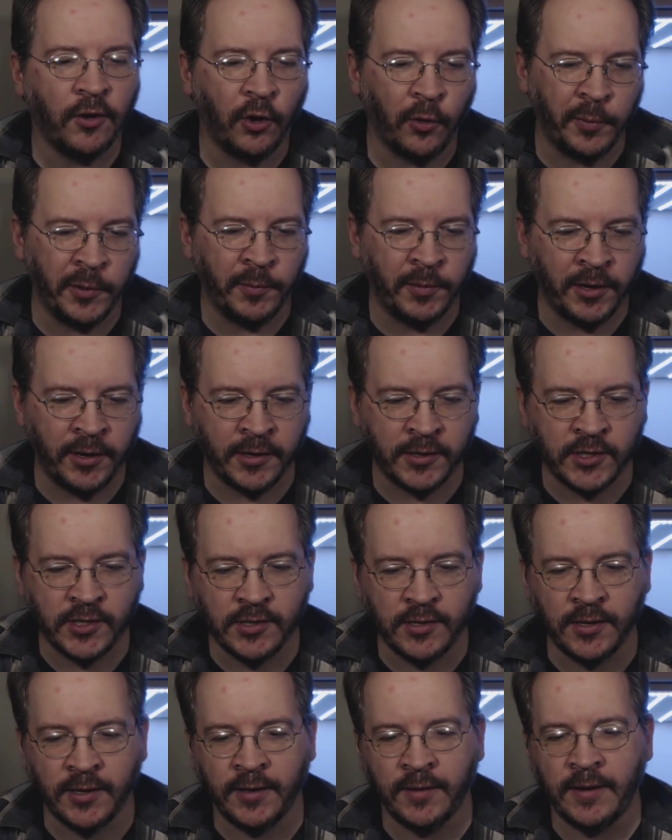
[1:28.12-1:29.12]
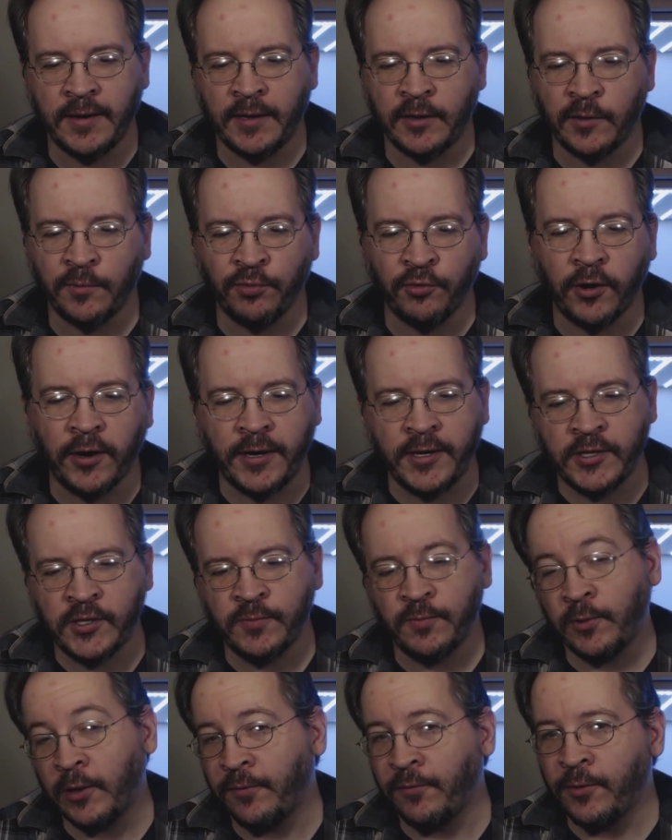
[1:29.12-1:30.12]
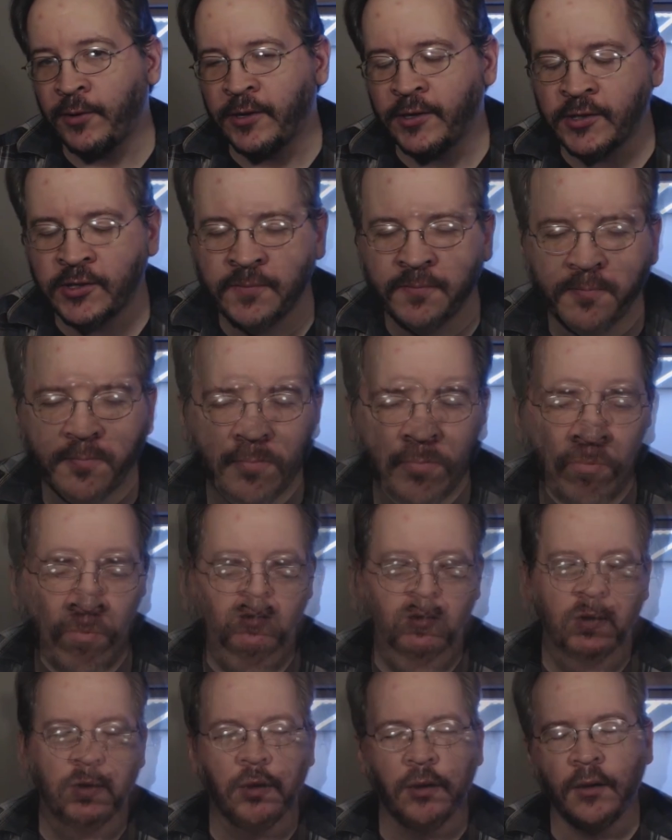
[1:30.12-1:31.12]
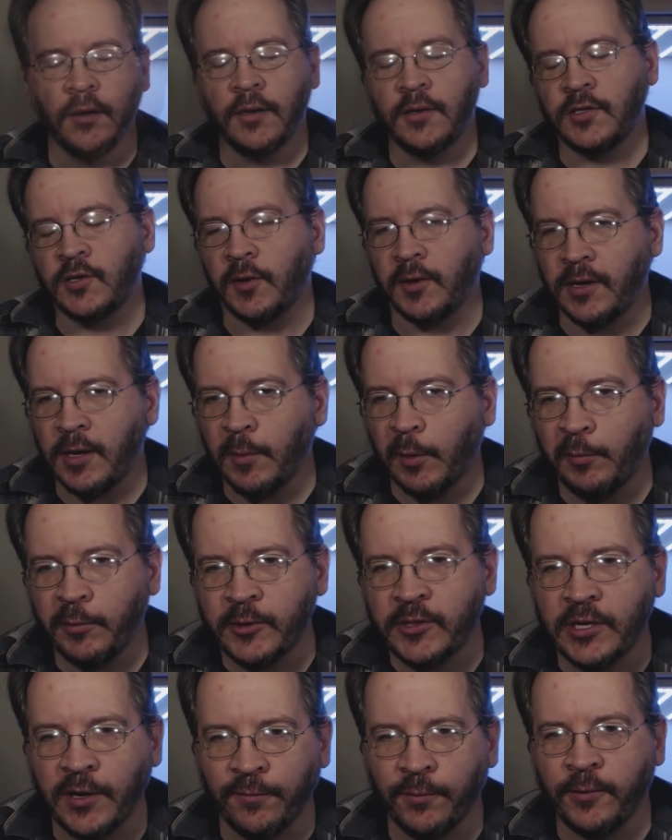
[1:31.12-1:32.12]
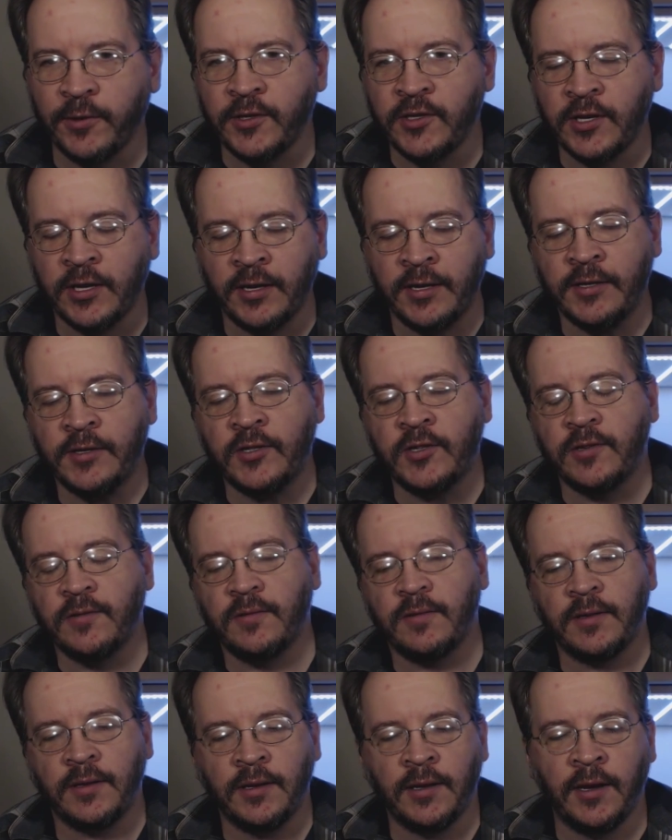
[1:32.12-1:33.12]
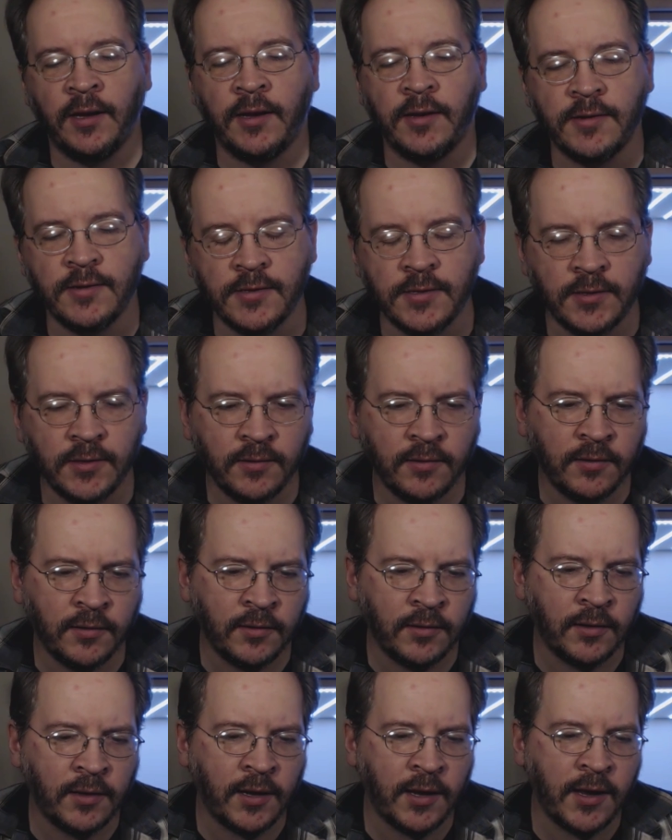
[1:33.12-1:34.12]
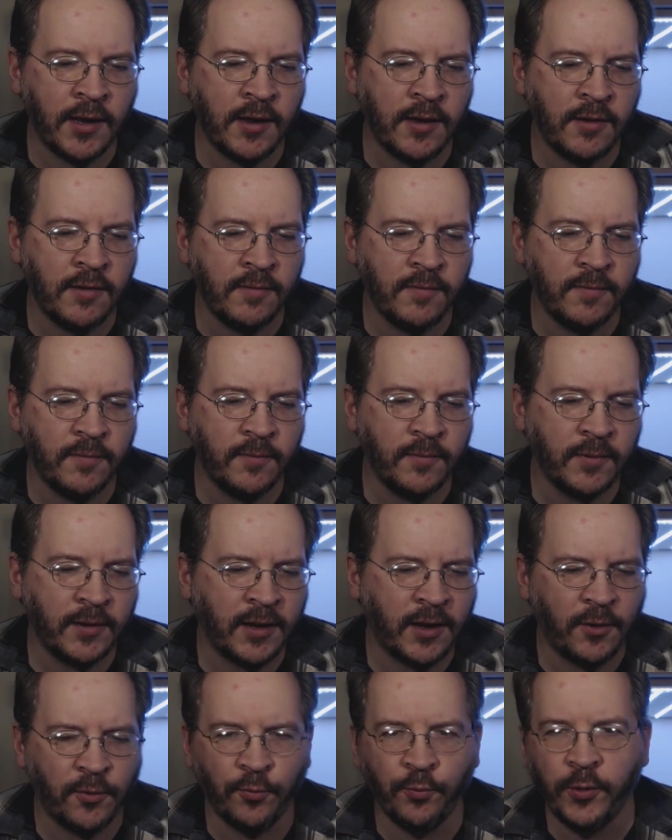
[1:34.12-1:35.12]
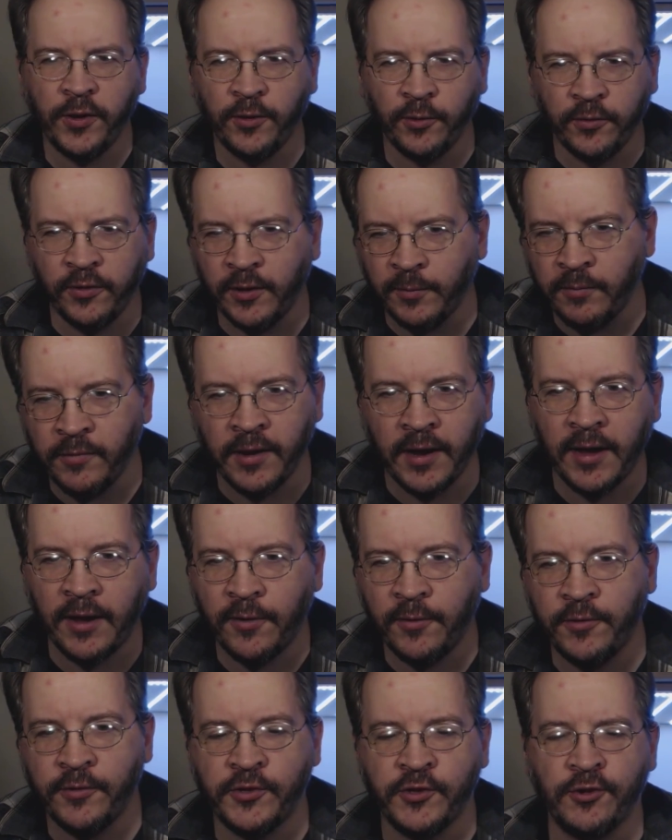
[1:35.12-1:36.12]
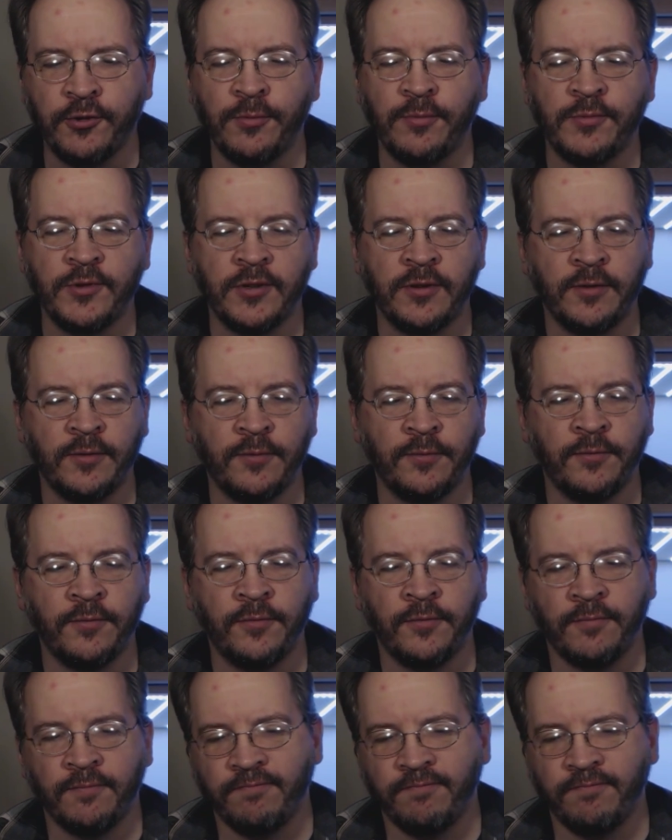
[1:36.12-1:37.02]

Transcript: open the box and they get the prize, whatever it is. So I came up with several designs and I kind of whittled them down in terms of